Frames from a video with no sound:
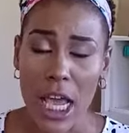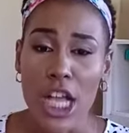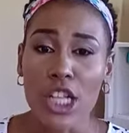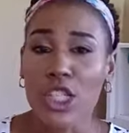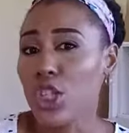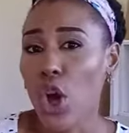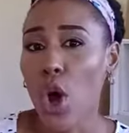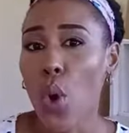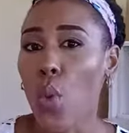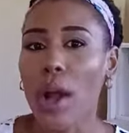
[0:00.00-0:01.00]
So,
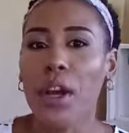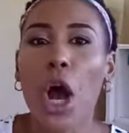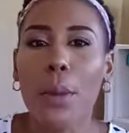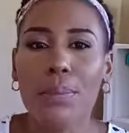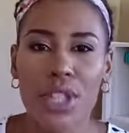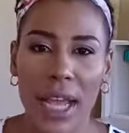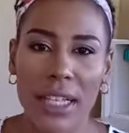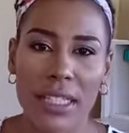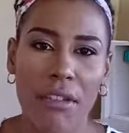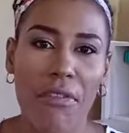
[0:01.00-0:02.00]
one
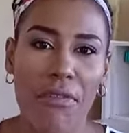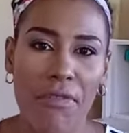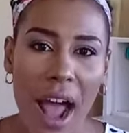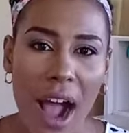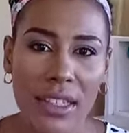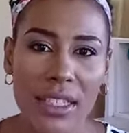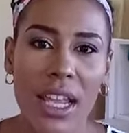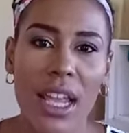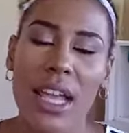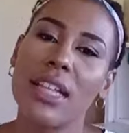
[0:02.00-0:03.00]
objective fact
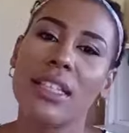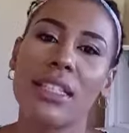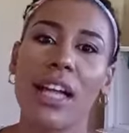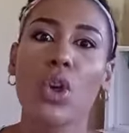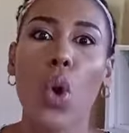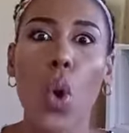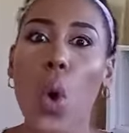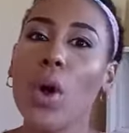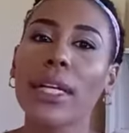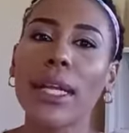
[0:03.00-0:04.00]
is that
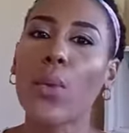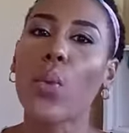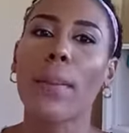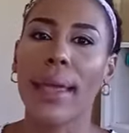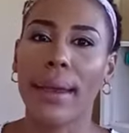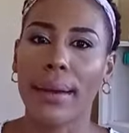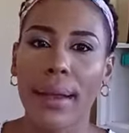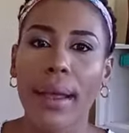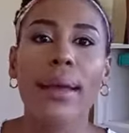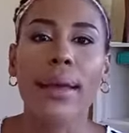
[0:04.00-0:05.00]
only women
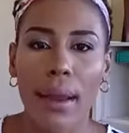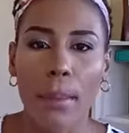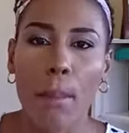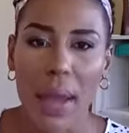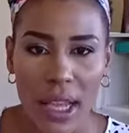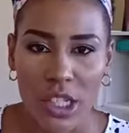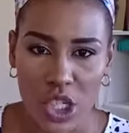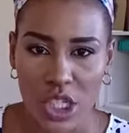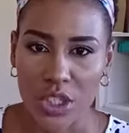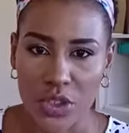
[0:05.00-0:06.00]
can bear
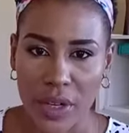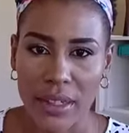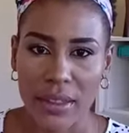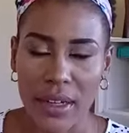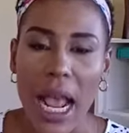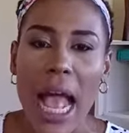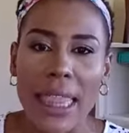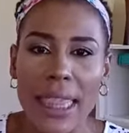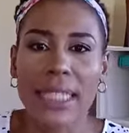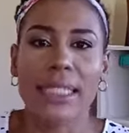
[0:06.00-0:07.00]
children.
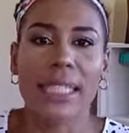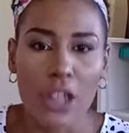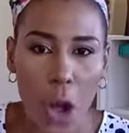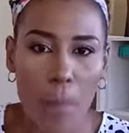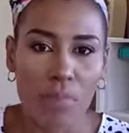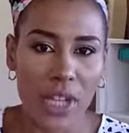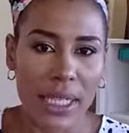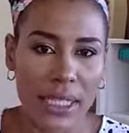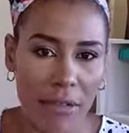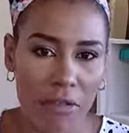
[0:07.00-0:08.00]
That's an
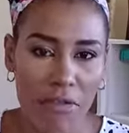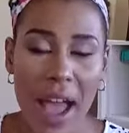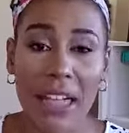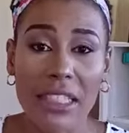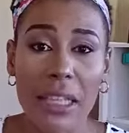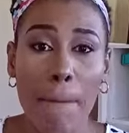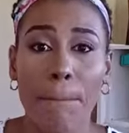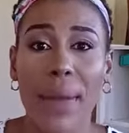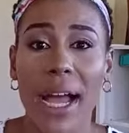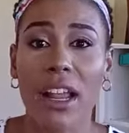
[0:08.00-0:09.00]
objective fact.
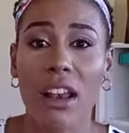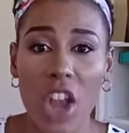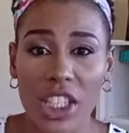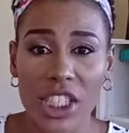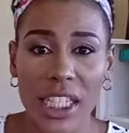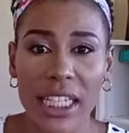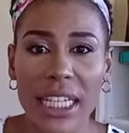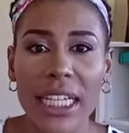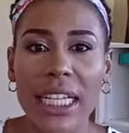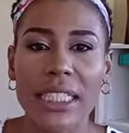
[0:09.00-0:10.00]

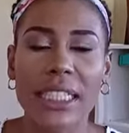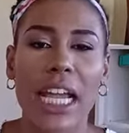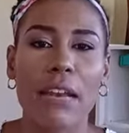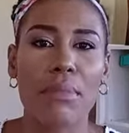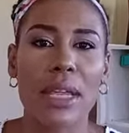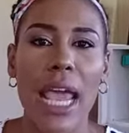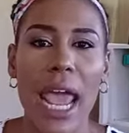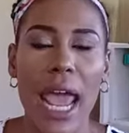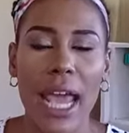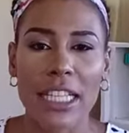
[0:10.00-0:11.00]
Biologically, it can be
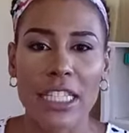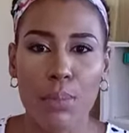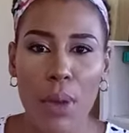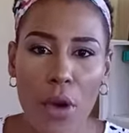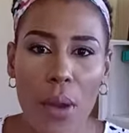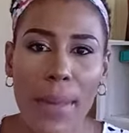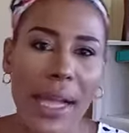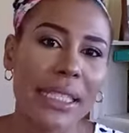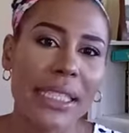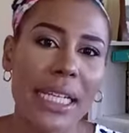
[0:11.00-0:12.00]

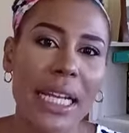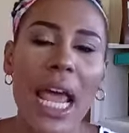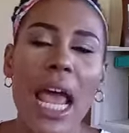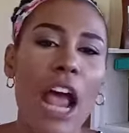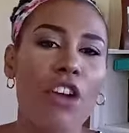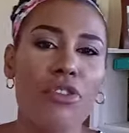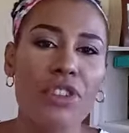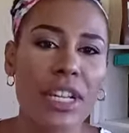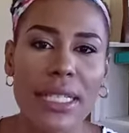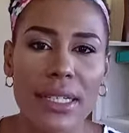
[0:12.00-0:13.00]
experimented,
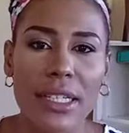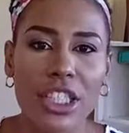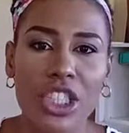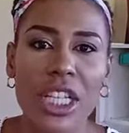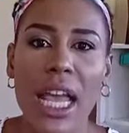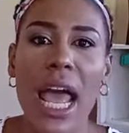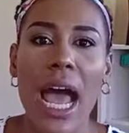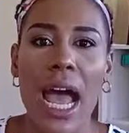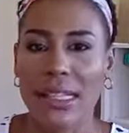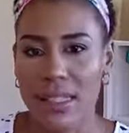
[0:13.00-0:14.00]
researched,
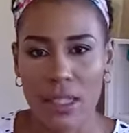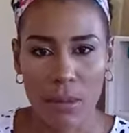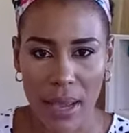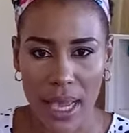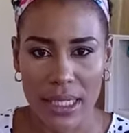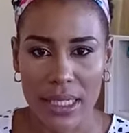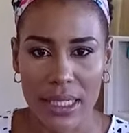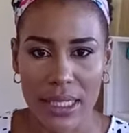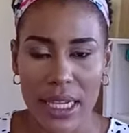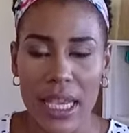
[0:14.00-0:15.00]
and surmised.